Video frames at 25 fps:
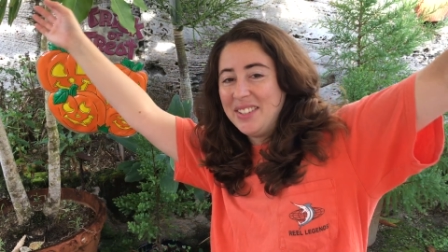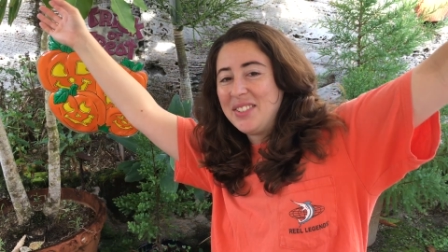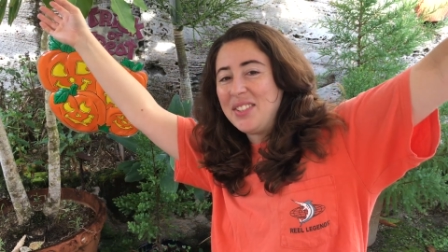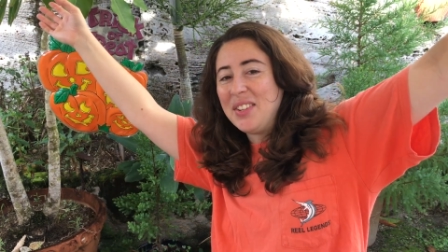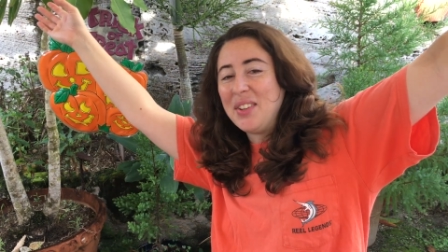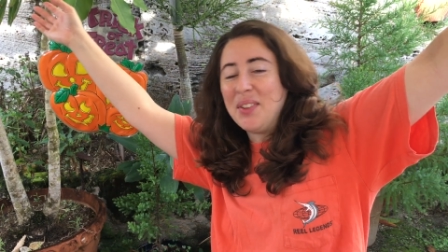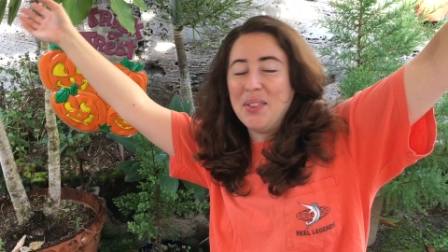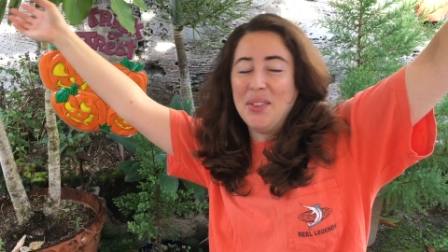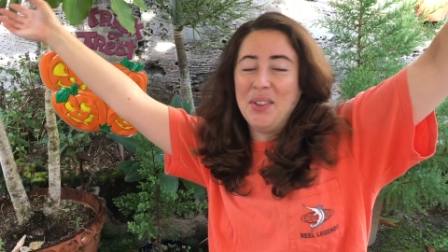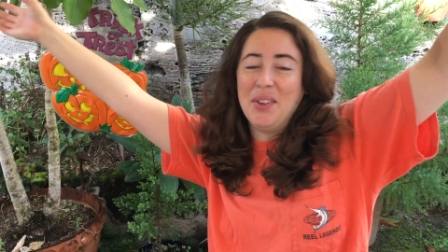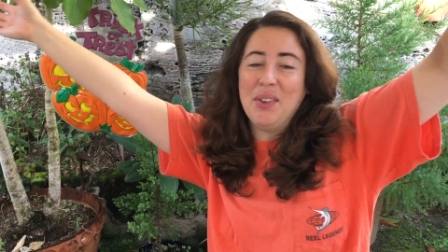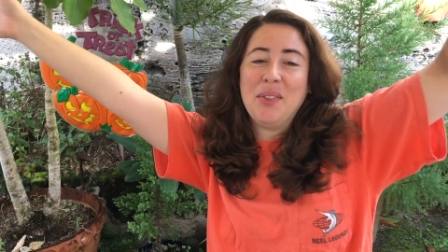
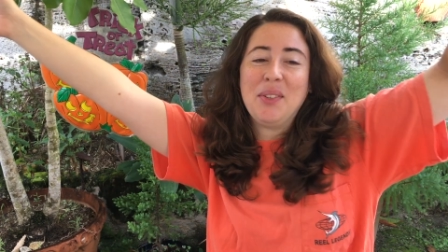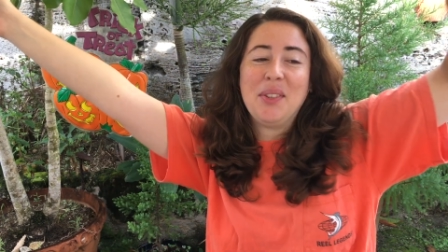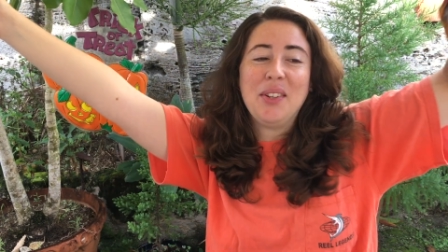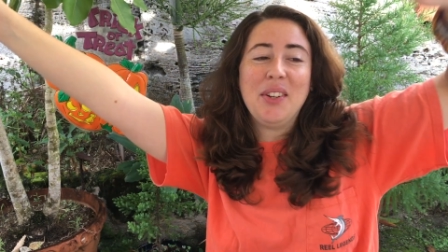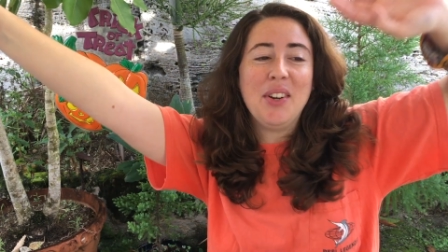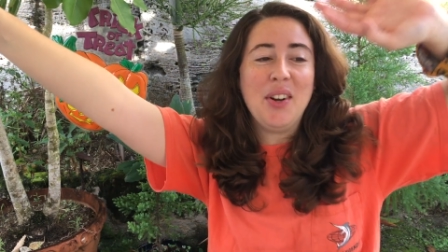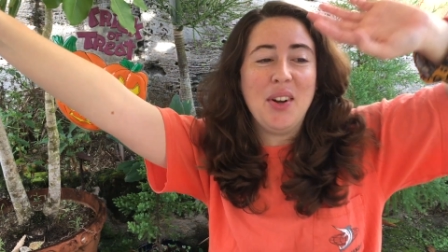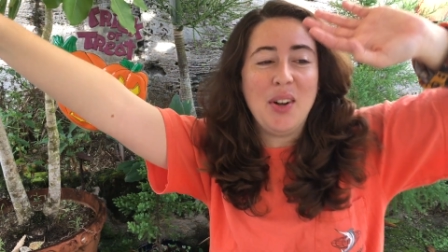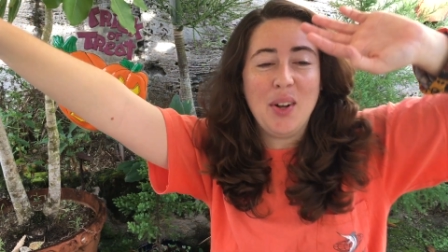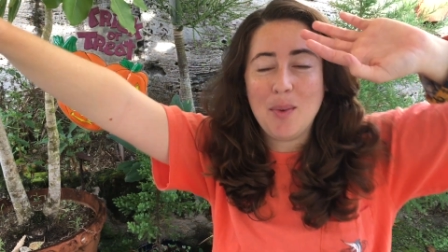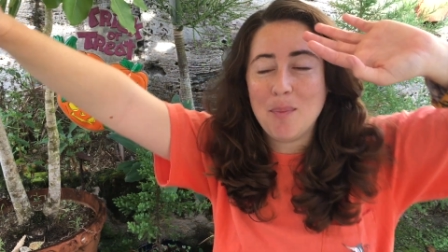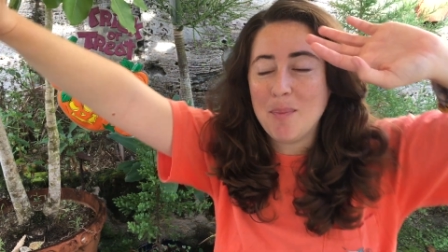so those
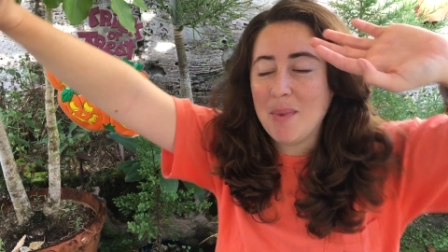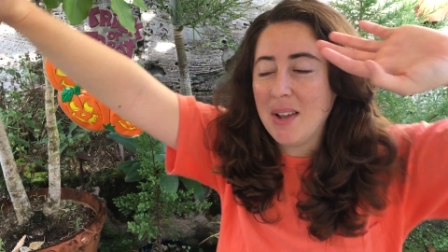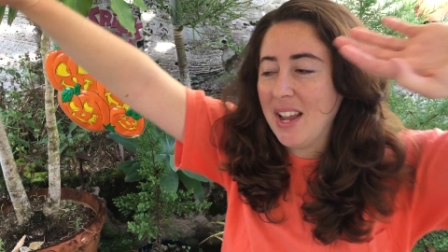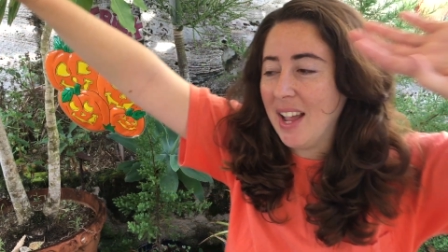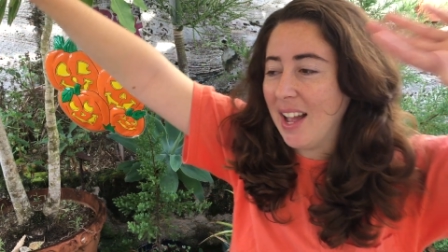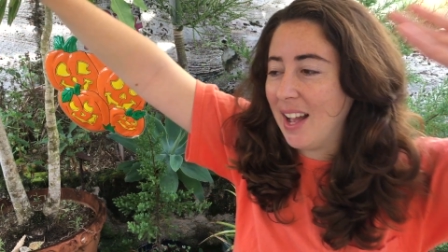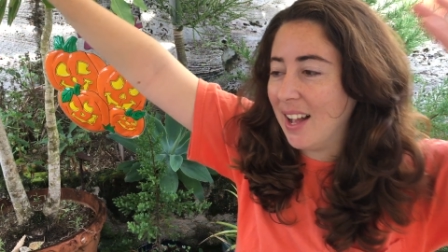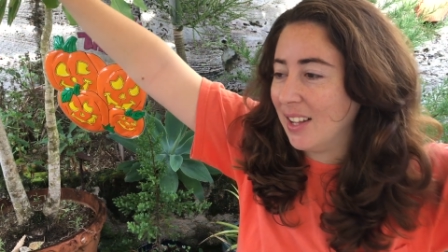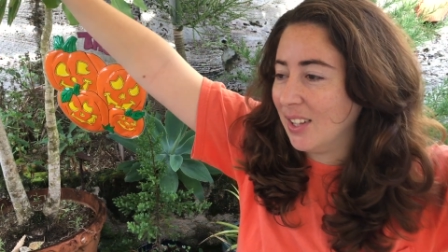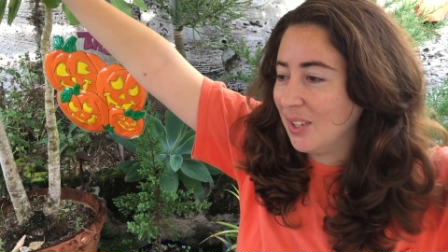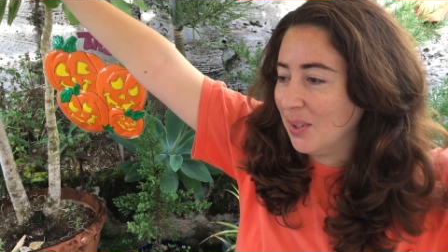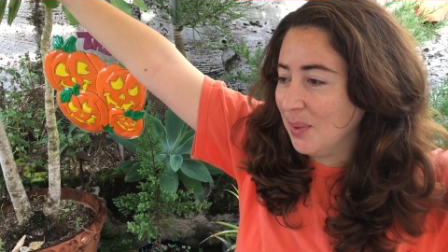are all my
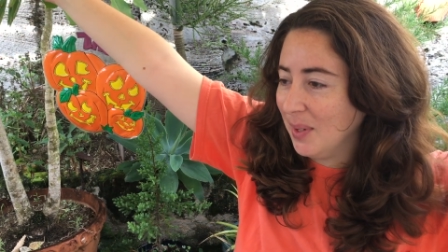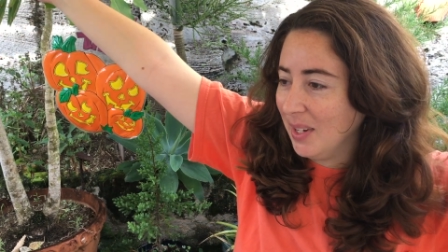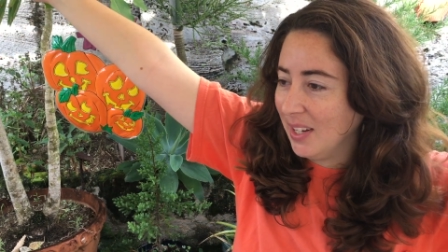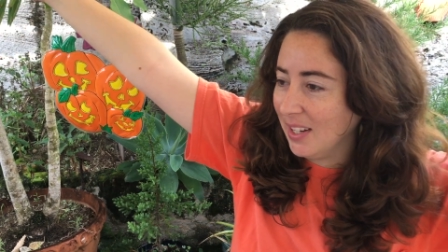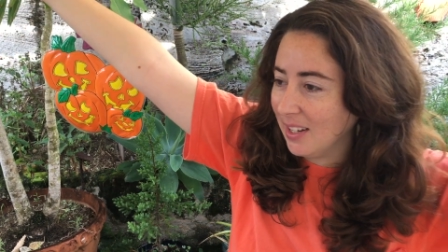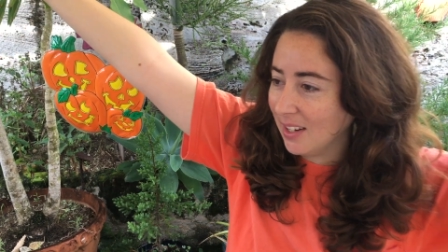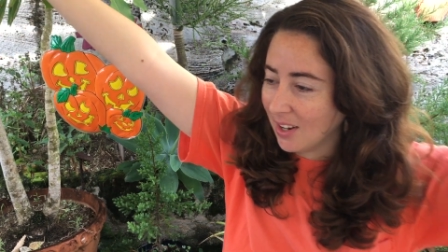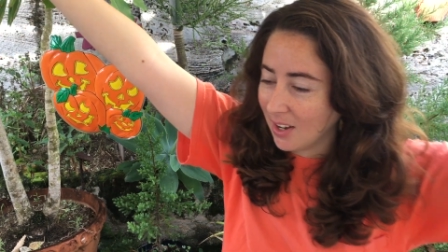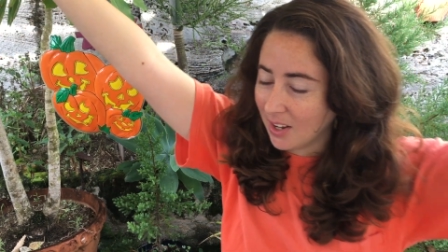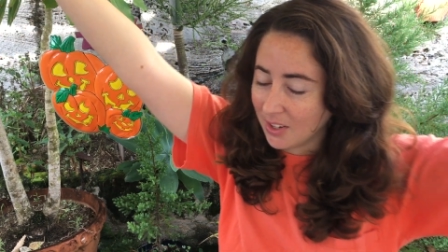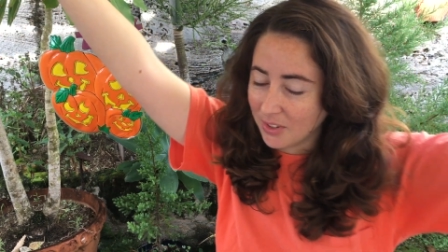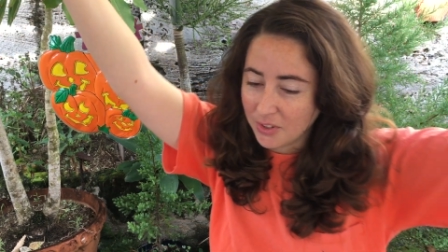
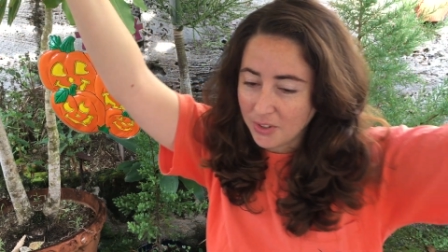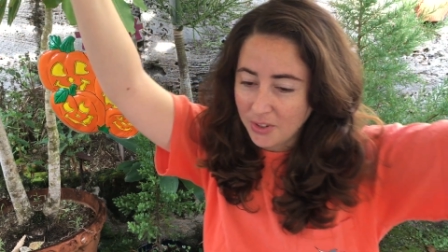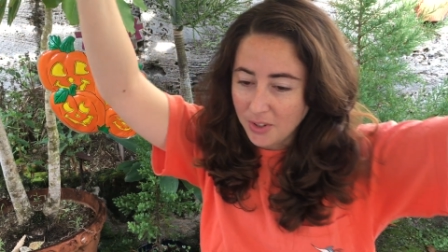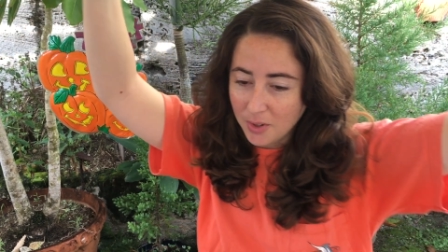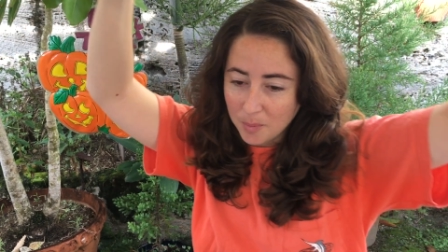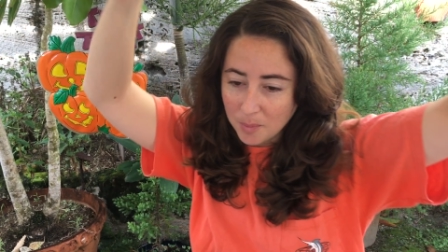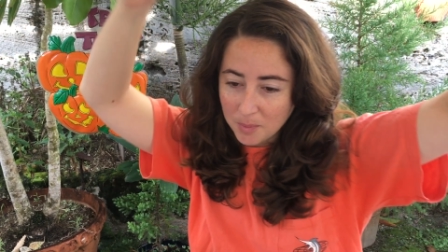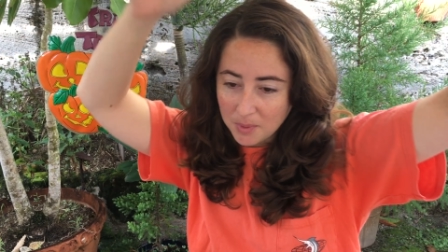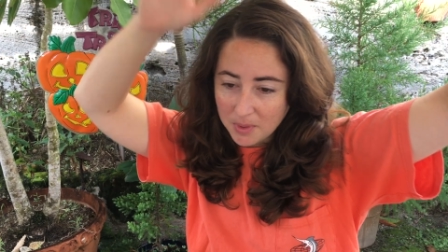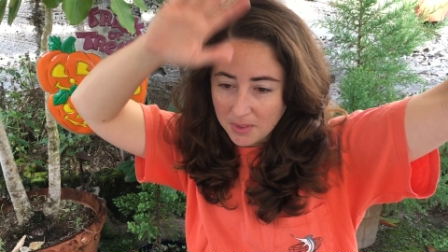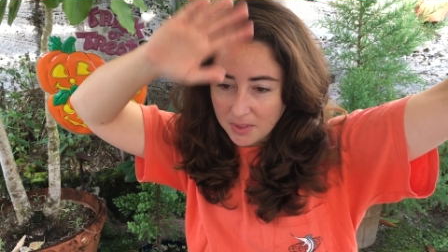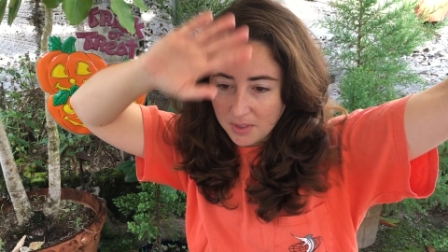Halloween
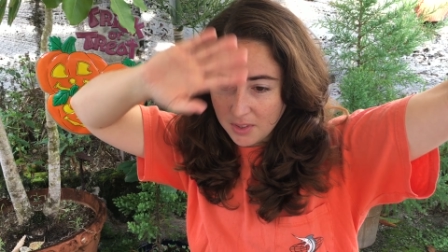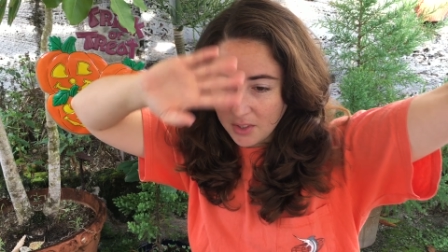costumes.